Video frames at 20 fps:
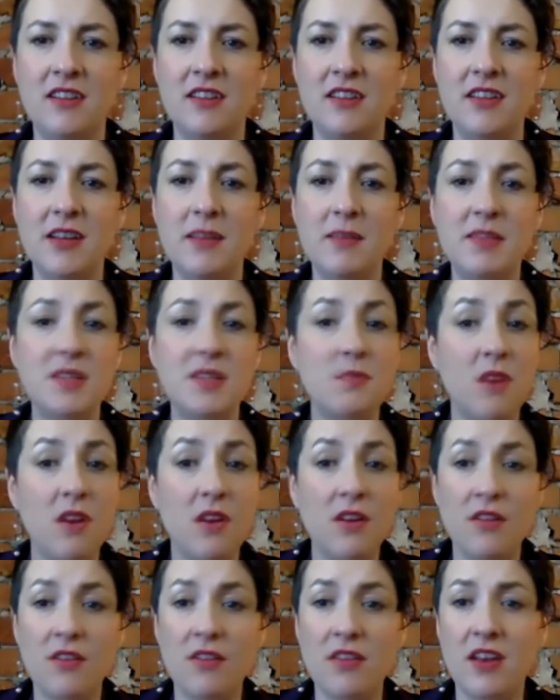that I'm
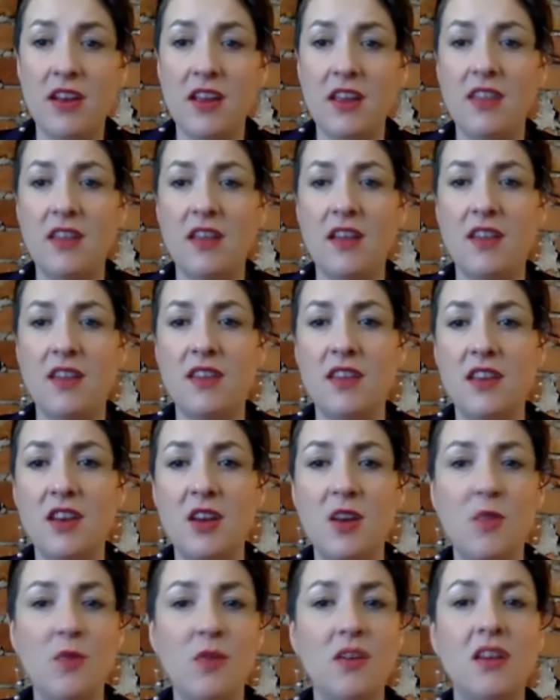smarter than I thought, that
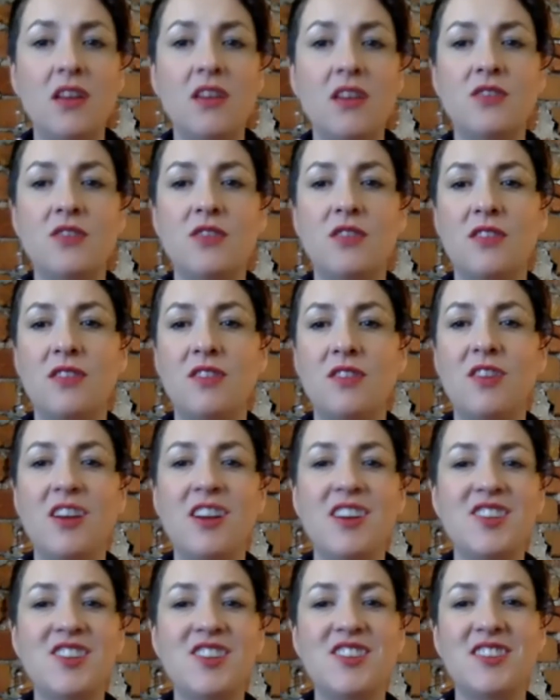no one can
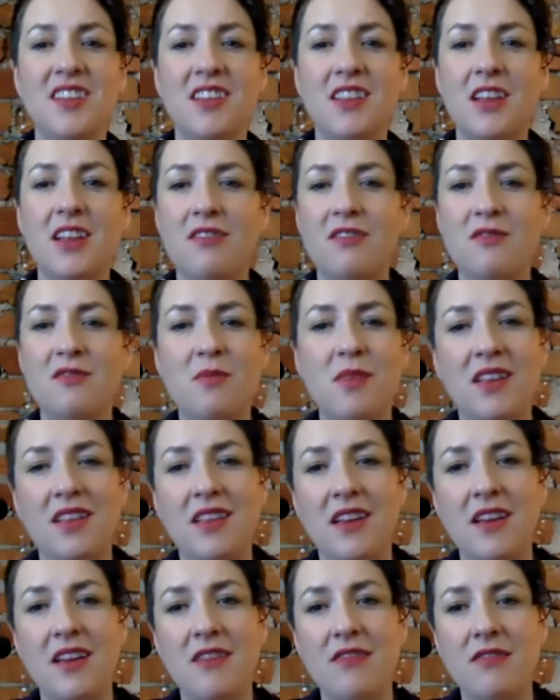crush the love of my
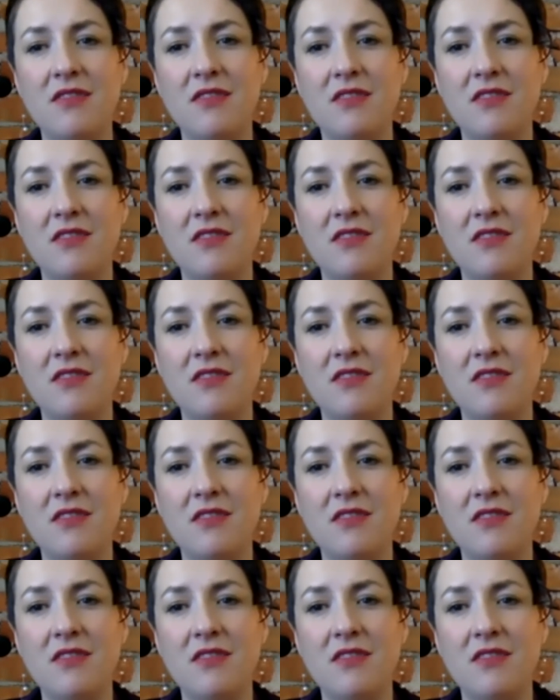life.